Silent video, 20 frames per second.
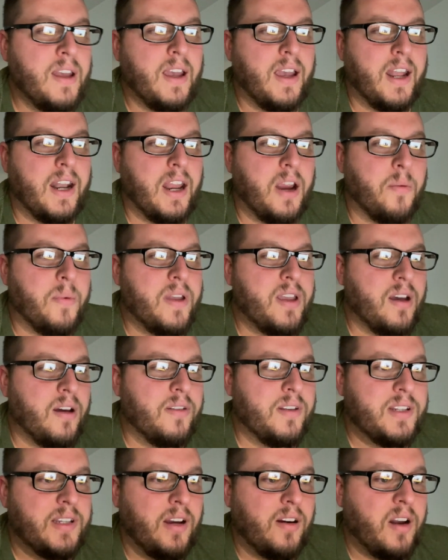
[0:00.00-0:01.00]
And here we go,
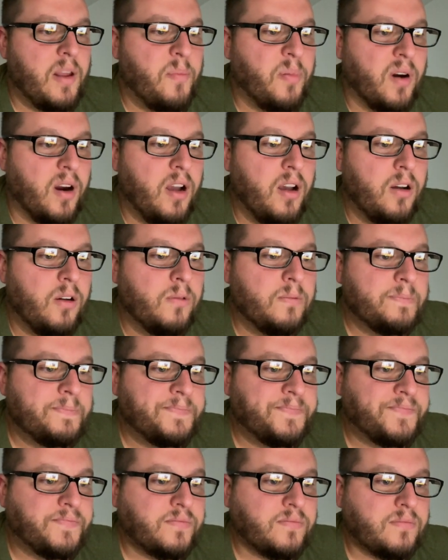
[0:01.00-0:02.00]
the TRD Pro
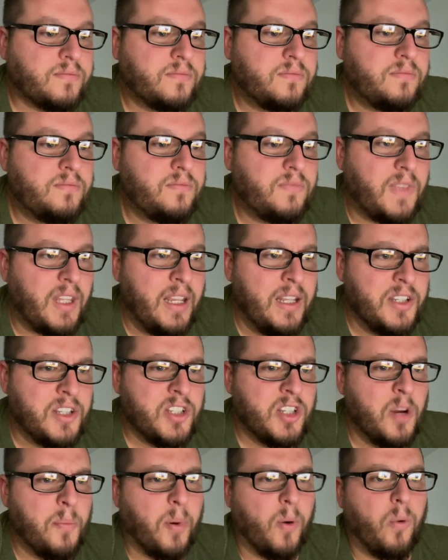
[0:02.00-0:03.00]
in
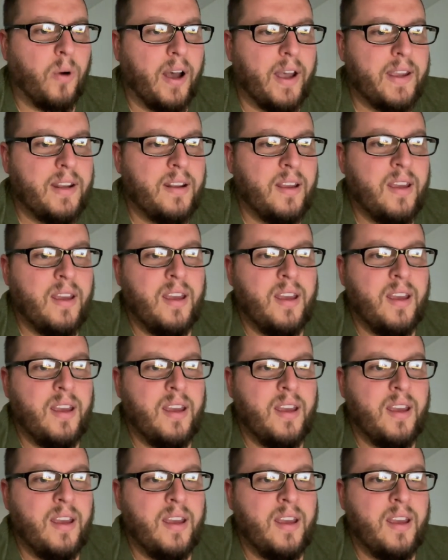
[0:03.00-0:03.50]
super white,